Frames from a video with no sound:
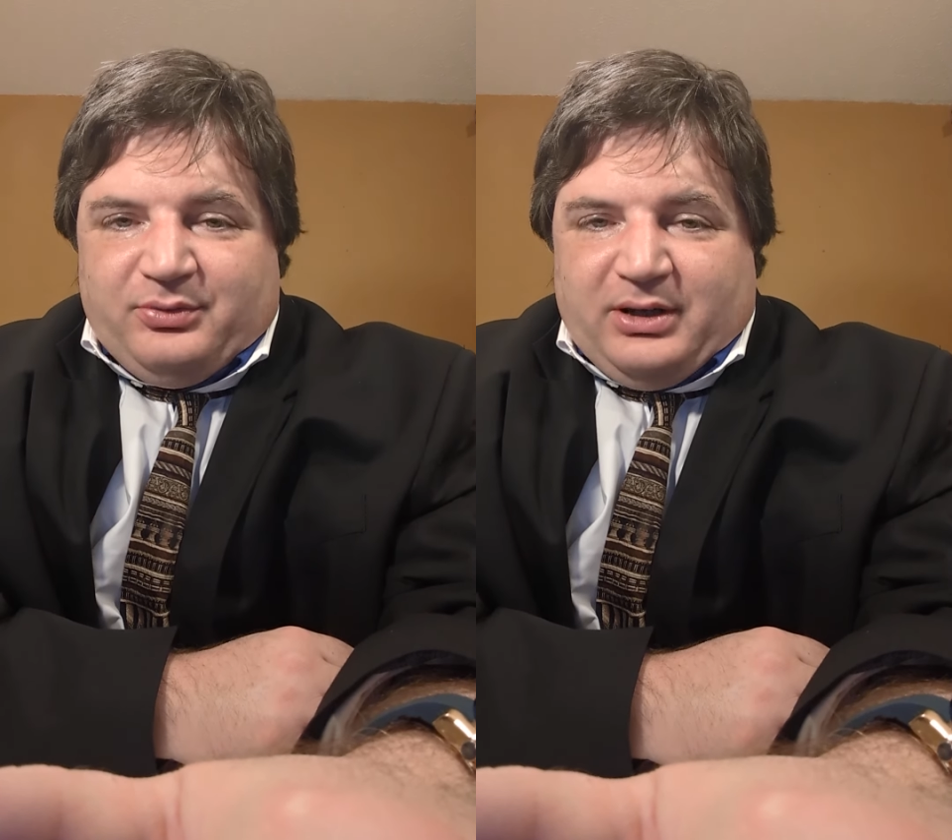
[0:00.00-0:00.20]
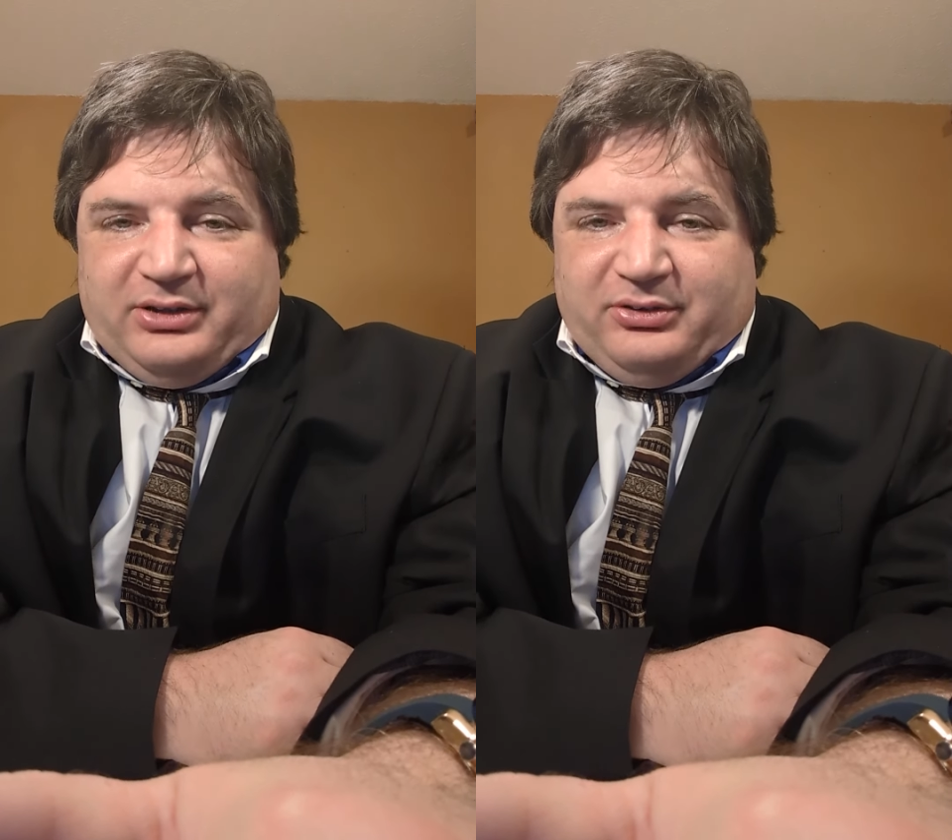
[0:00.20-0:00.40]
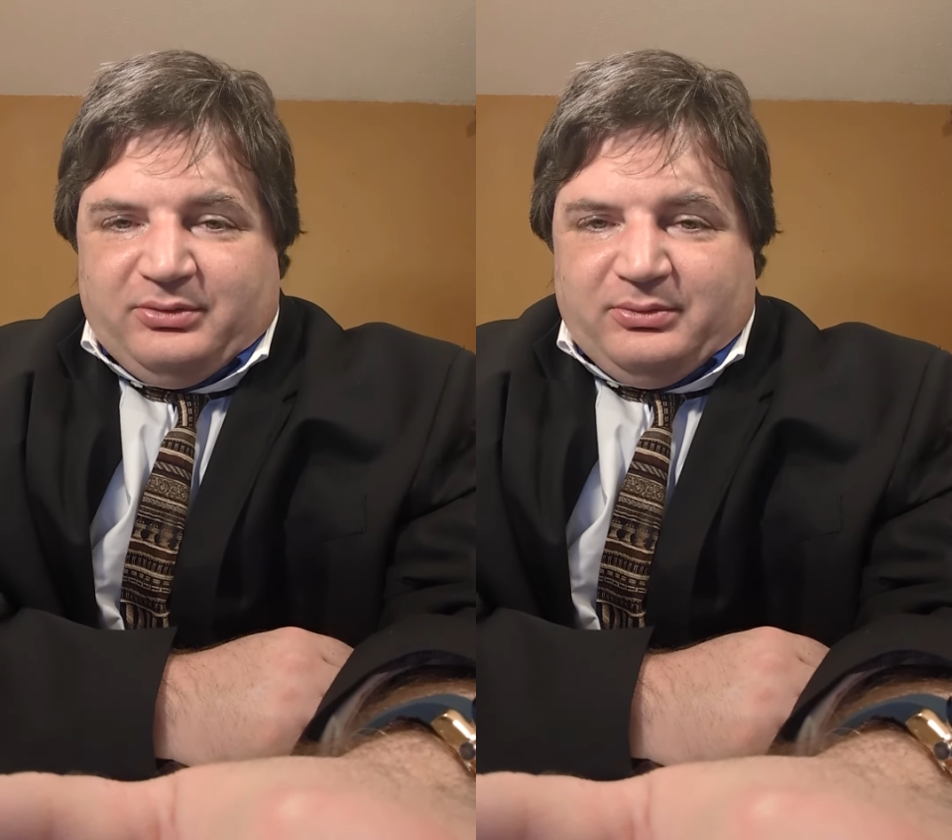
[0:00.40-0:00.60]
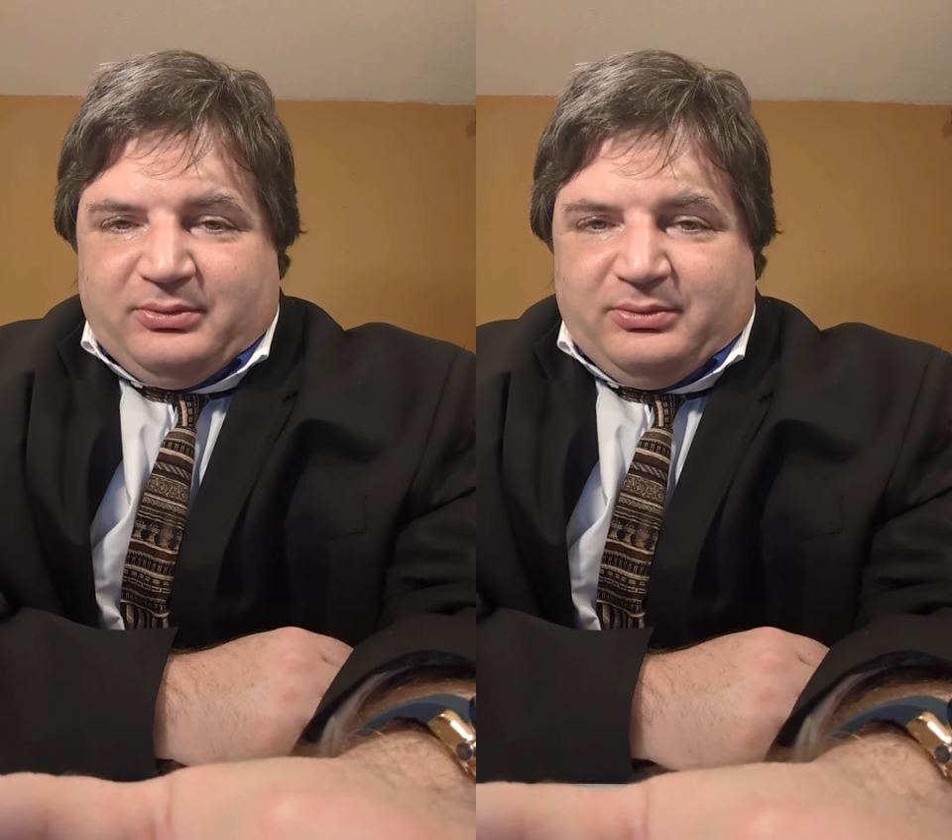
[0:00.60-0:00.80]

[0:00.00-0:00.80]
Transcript: for watching.